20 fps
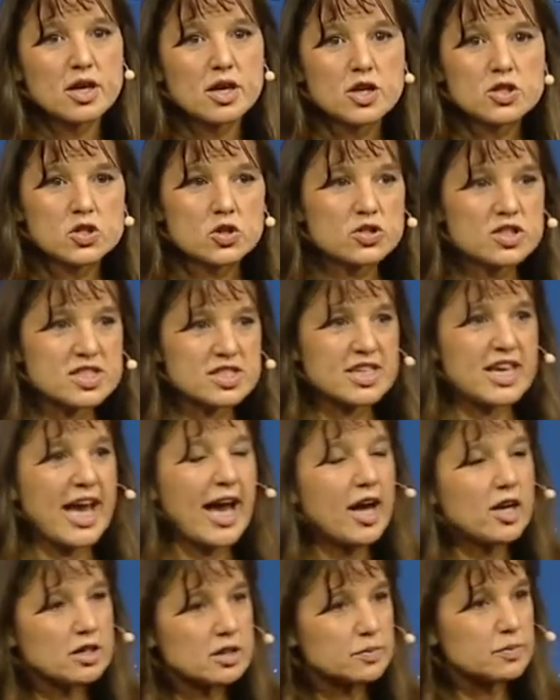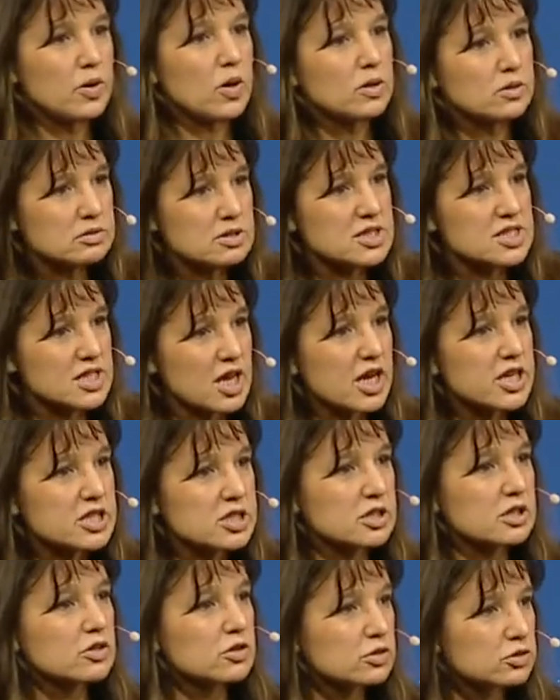So this
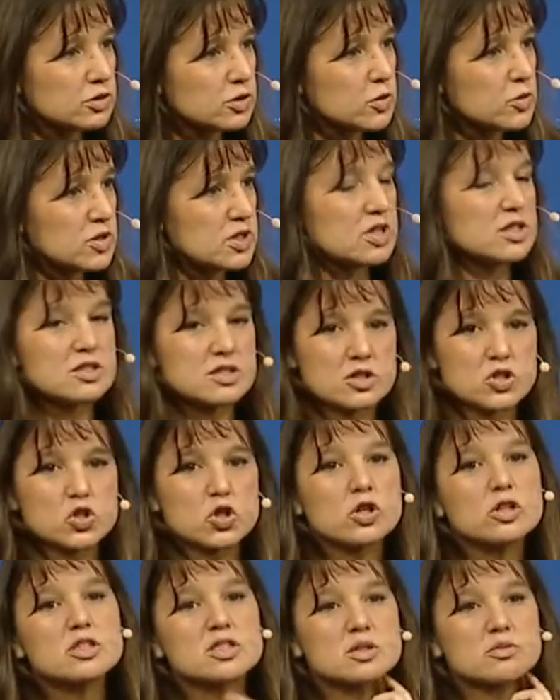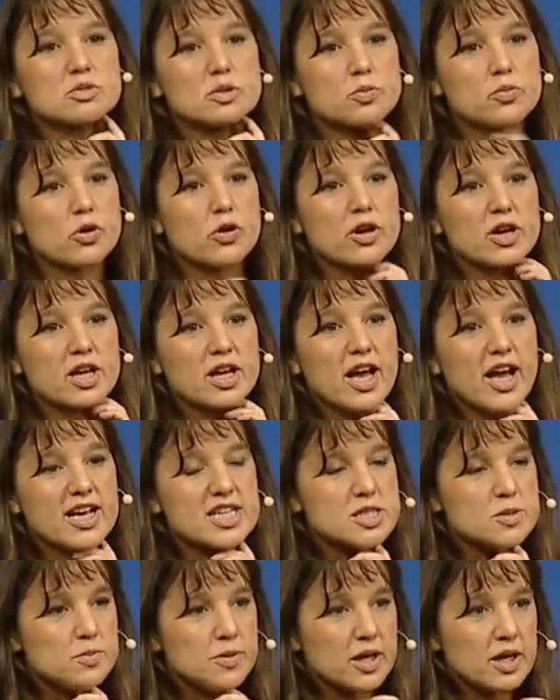counter-polarization through citizen journalism reporting
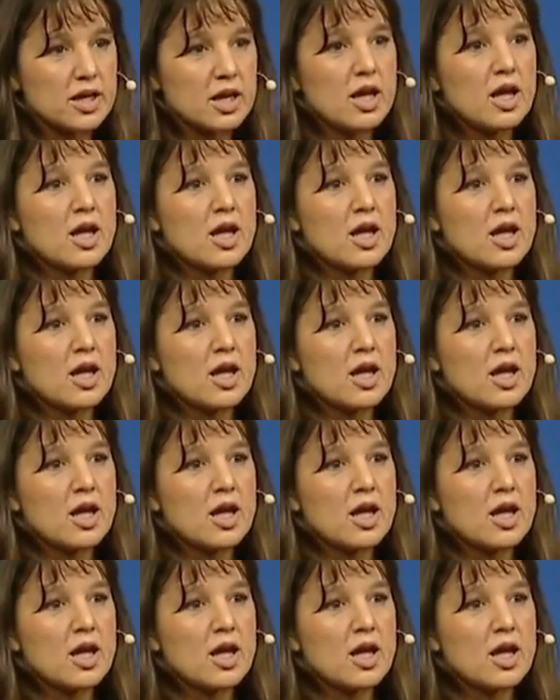has been